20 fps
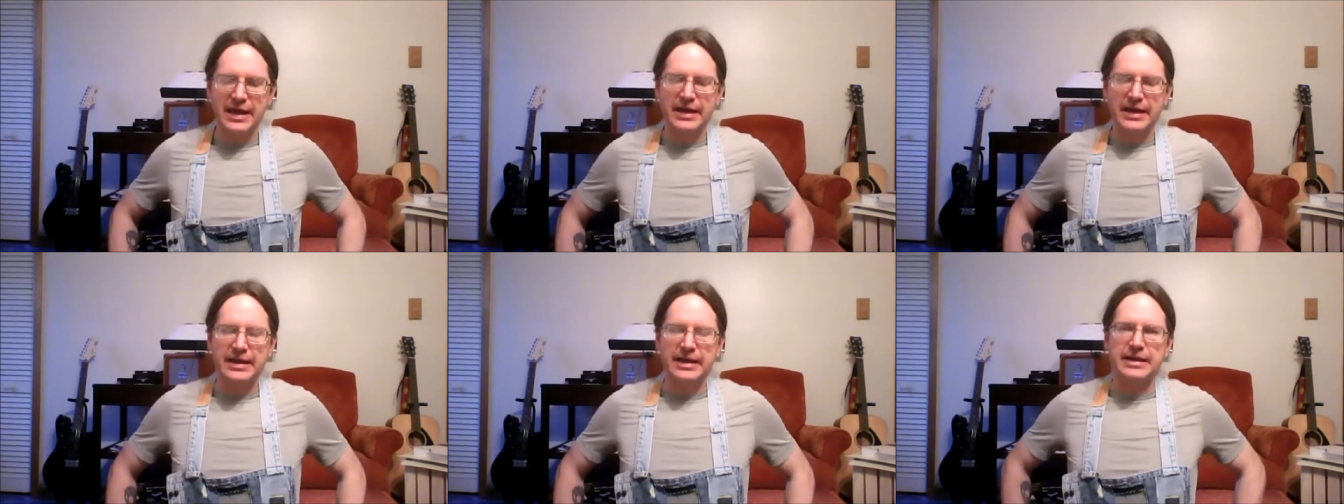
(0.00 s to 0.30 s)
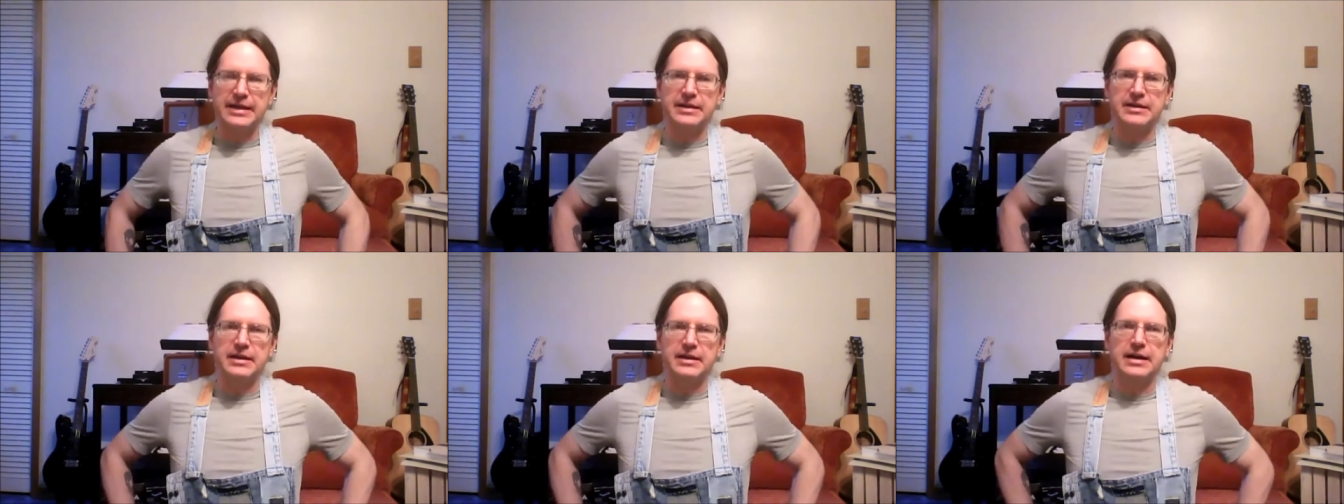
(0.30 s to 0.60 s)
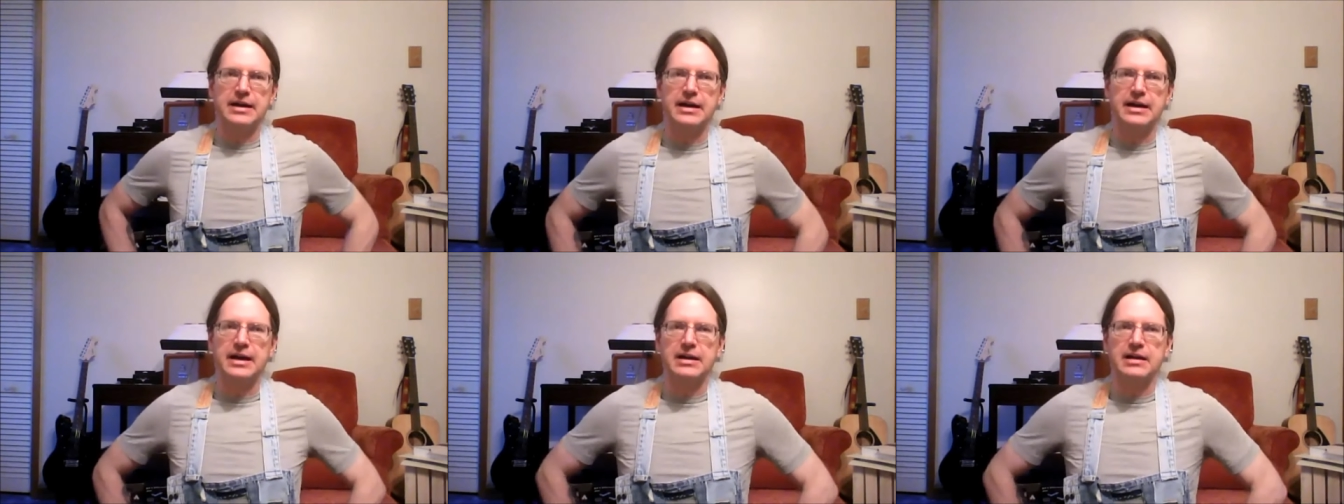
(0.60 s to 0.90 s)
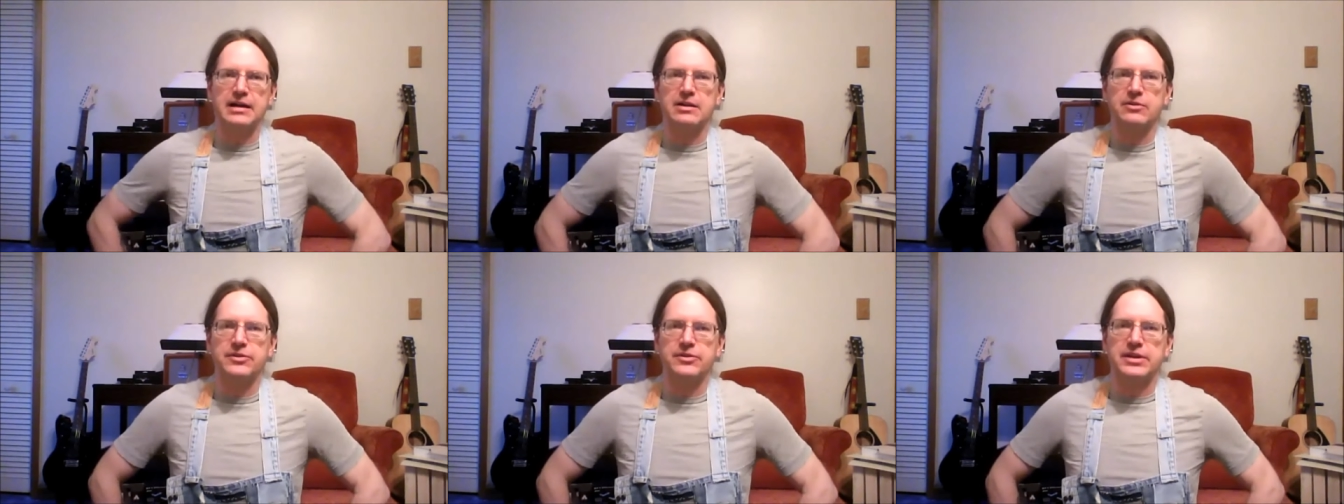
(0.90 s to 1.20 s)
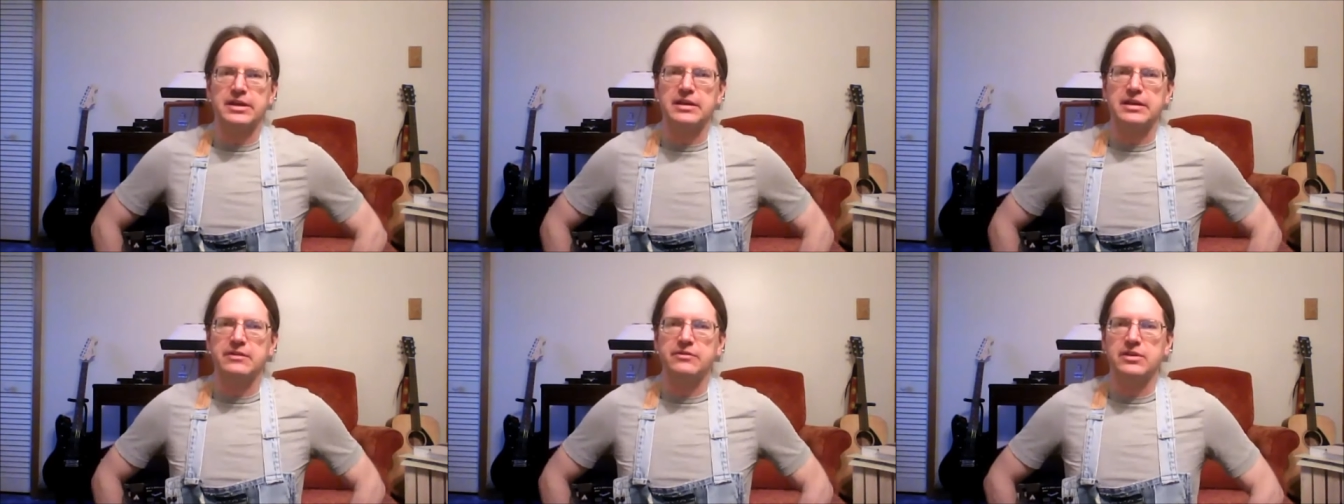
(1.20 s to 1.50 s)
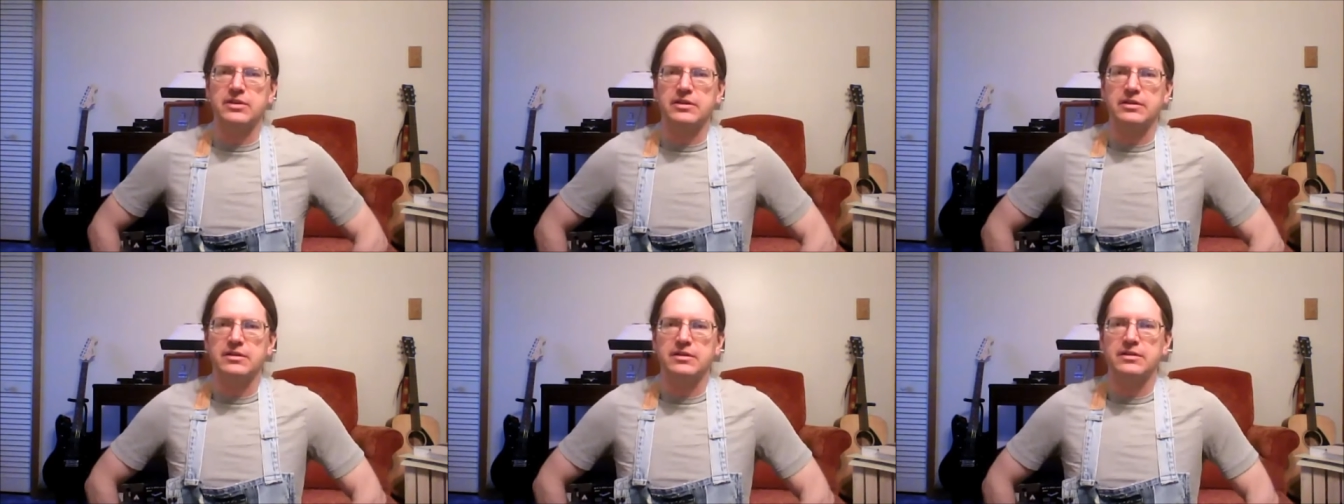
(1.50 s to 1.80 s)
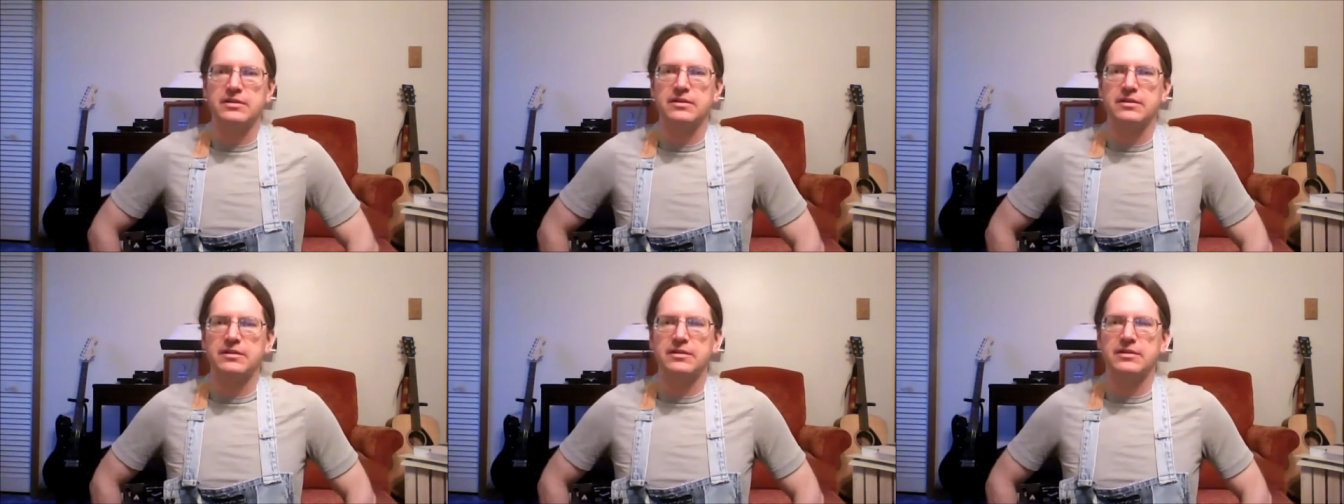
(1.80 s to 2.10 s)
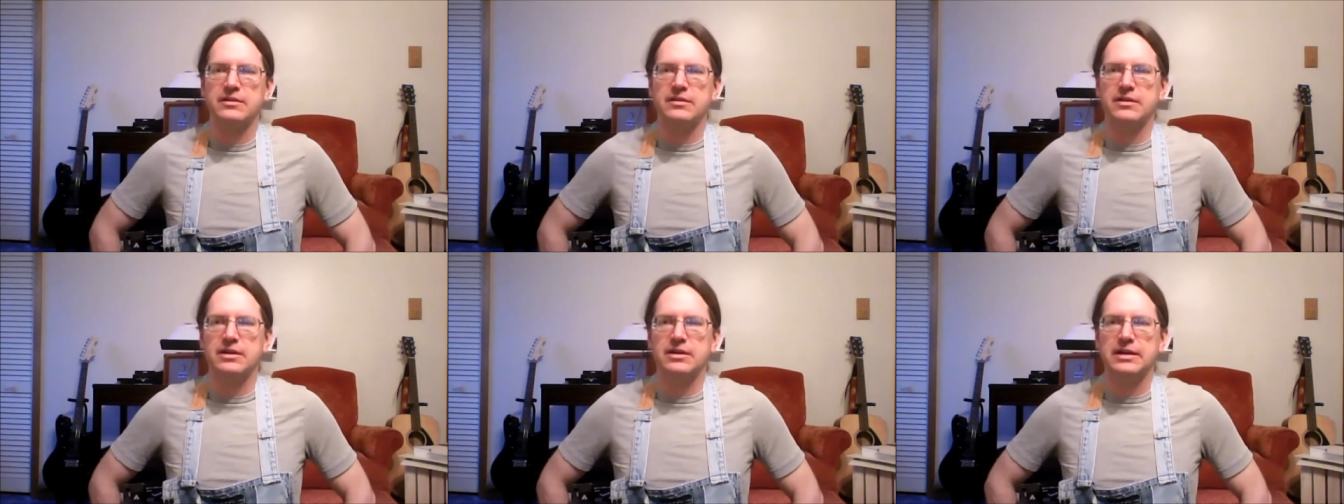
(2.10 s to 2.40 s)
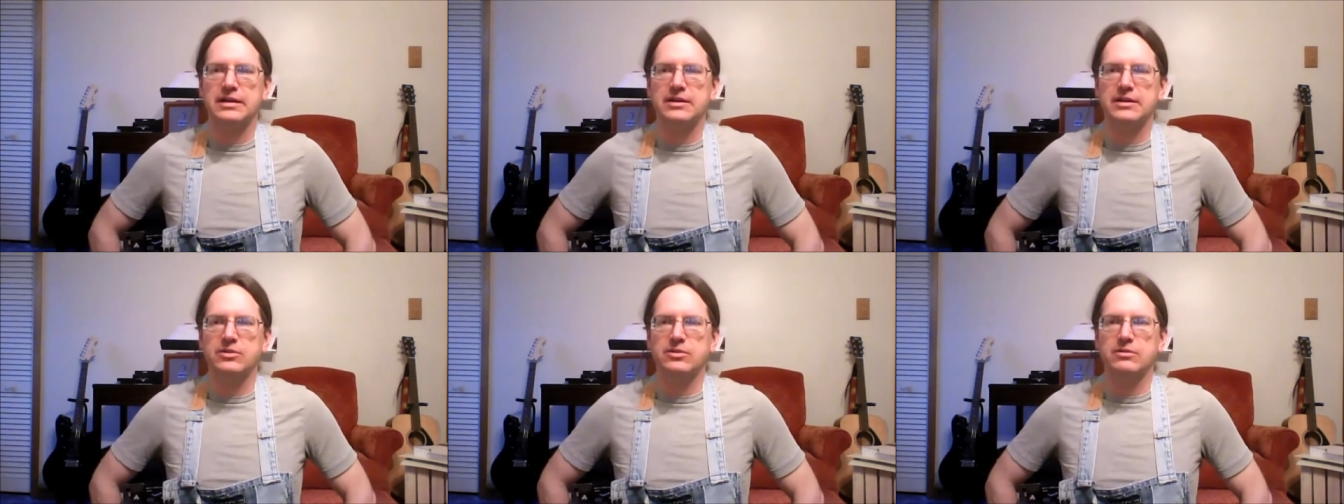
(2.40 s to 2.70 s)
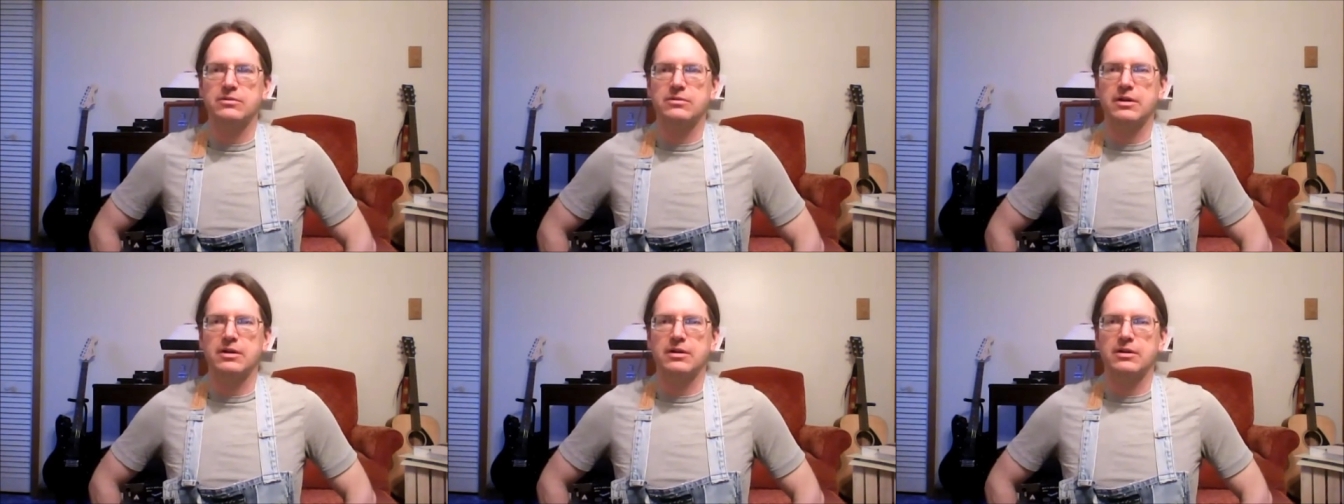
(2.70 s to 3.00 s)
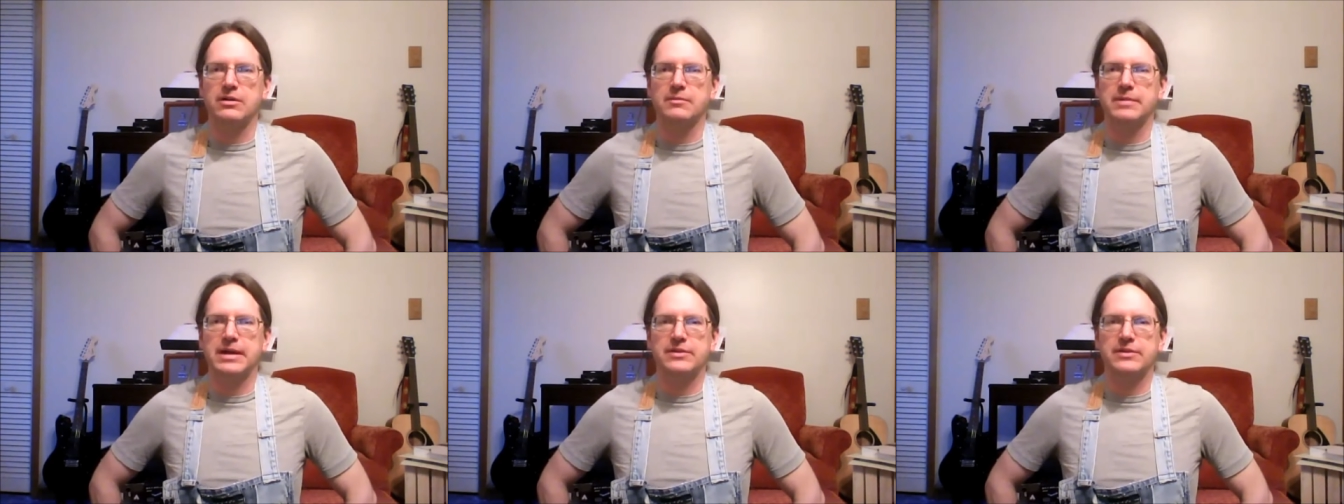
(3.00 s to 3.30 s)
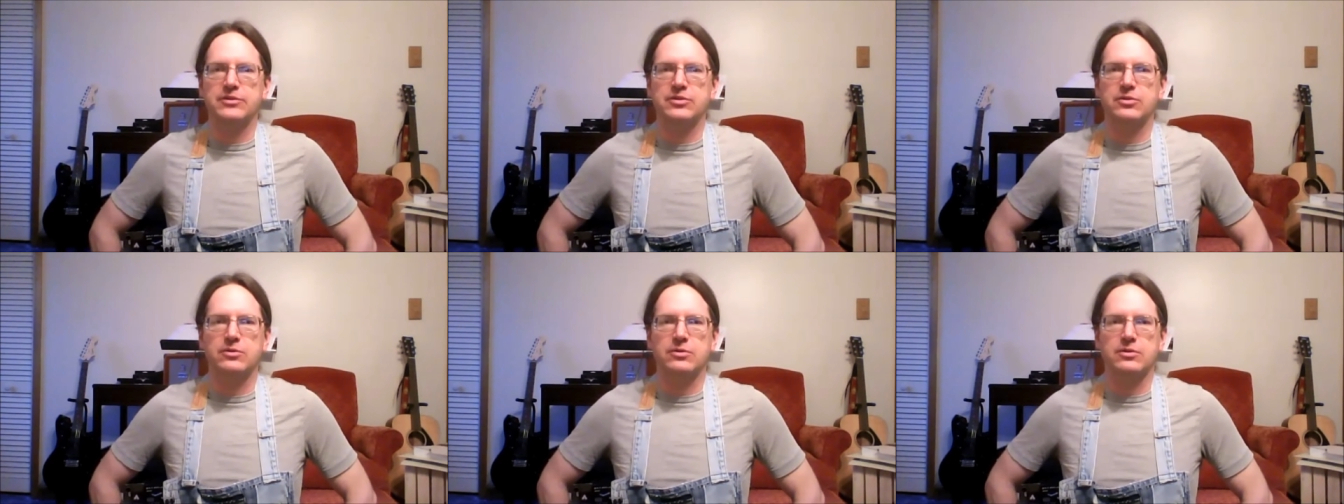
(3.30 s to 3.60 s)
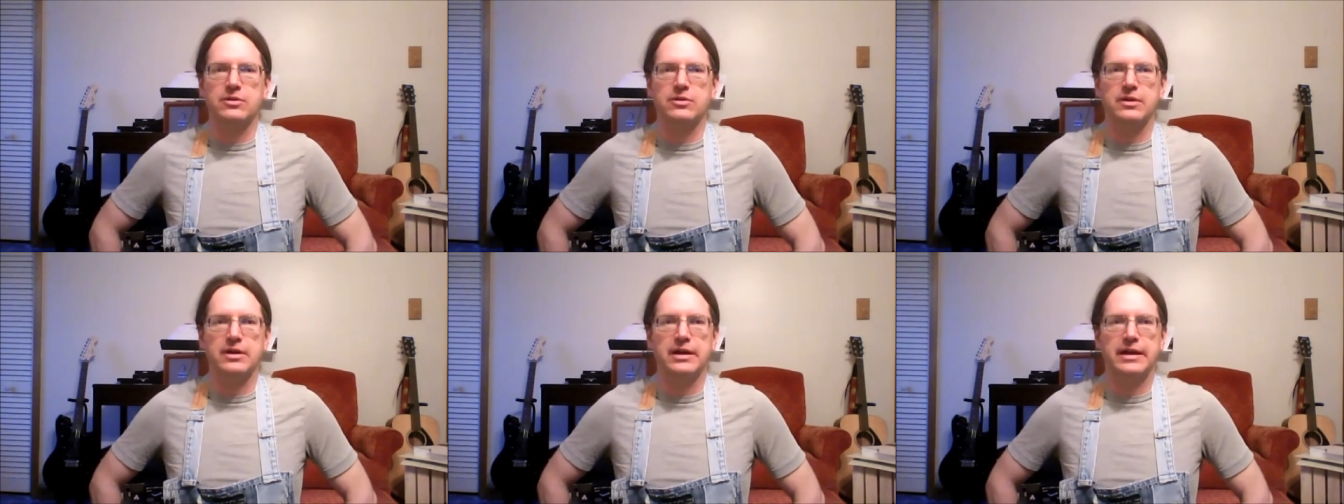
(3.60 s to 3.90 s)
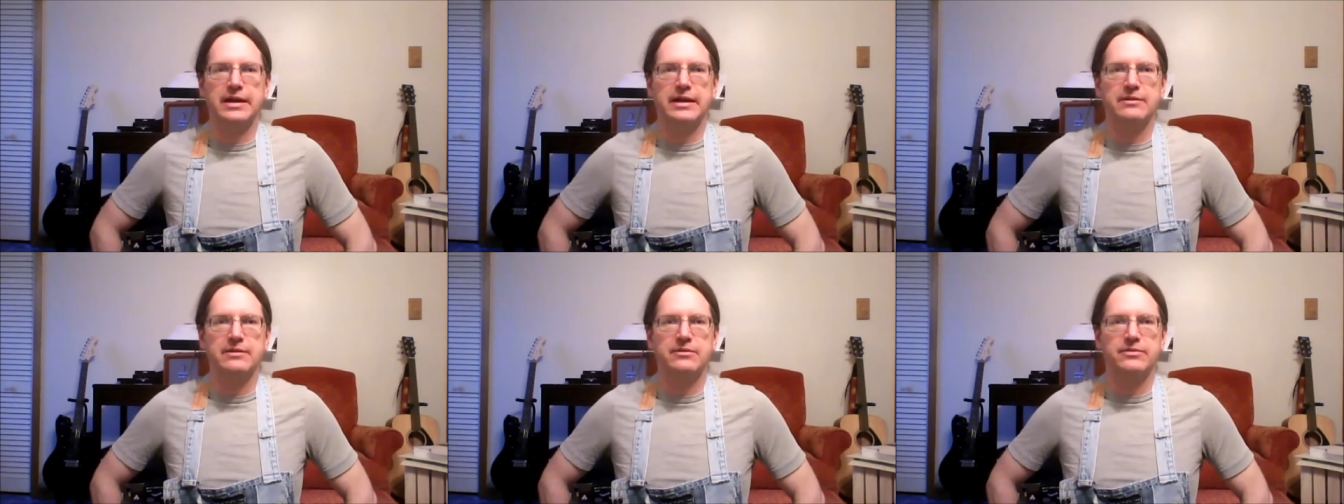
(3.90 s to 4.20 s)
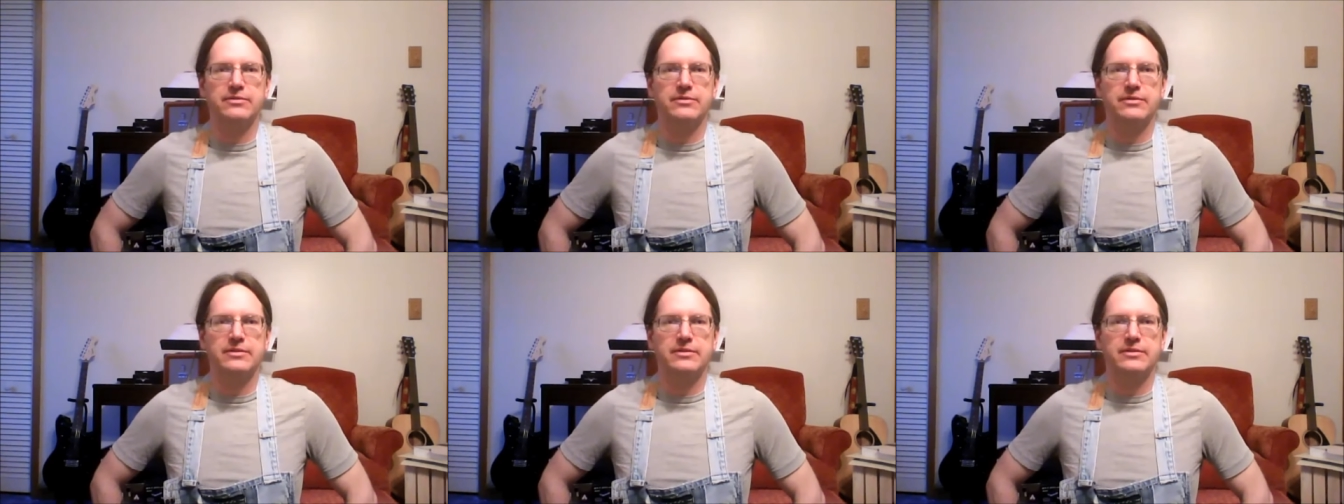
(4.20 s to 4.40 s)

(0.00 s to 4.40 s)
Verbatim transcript: And uh, I don't think any of you uh, who are about to or have